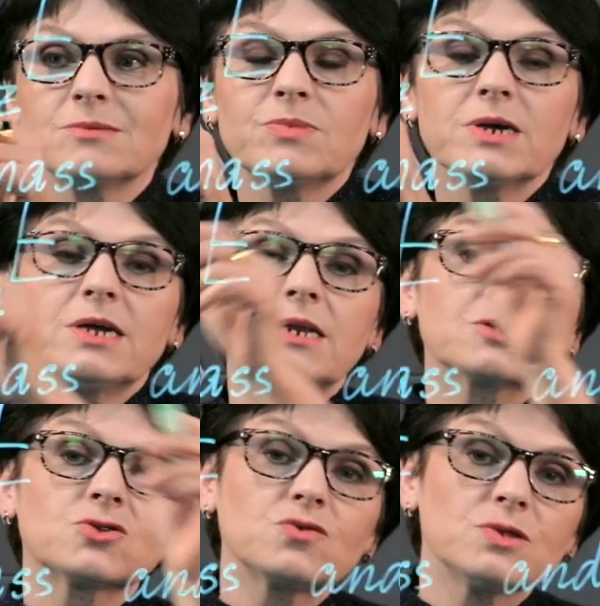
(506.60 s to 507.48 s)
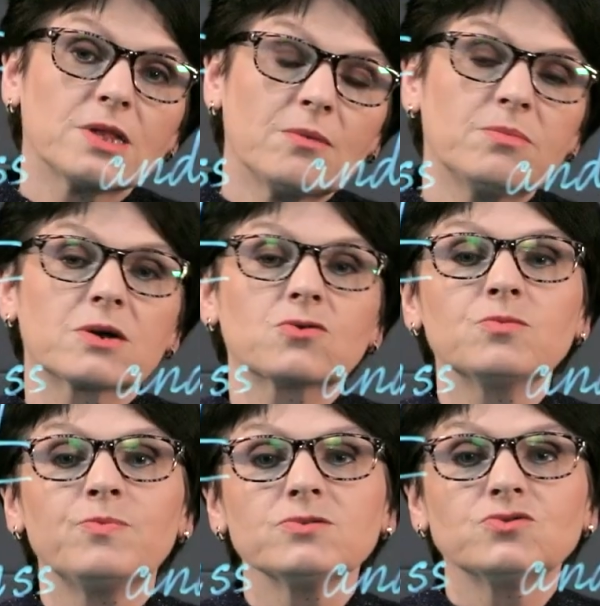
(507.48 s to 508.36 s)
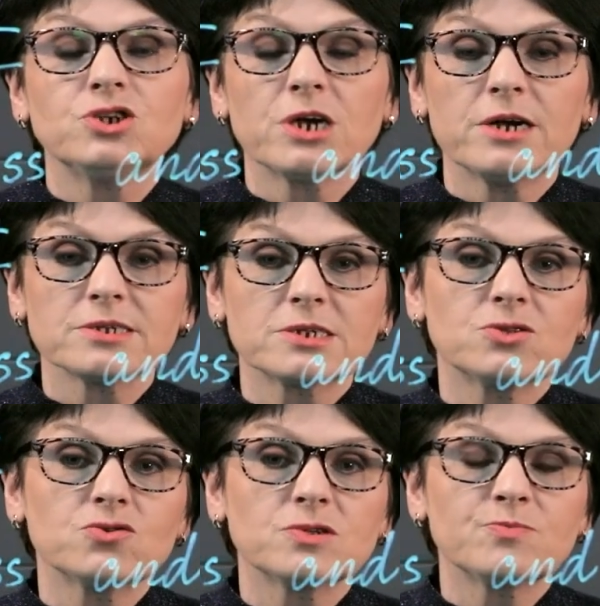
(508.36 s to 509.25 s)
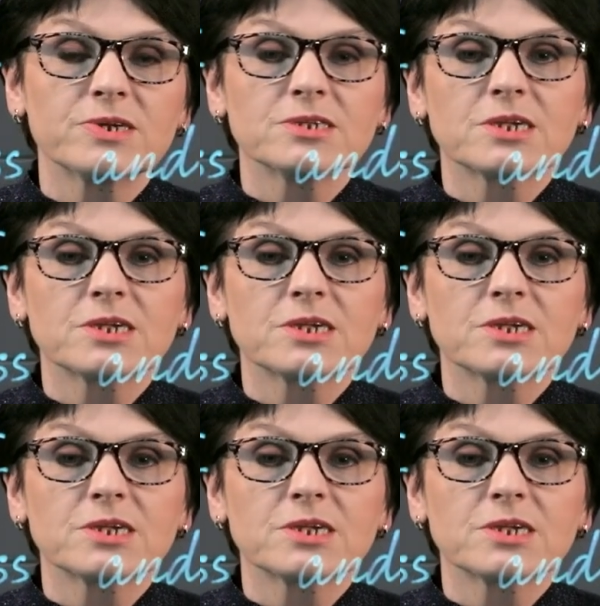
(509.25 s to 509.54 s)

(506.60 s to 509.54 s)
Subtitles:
And if on the contrary an electron is captured,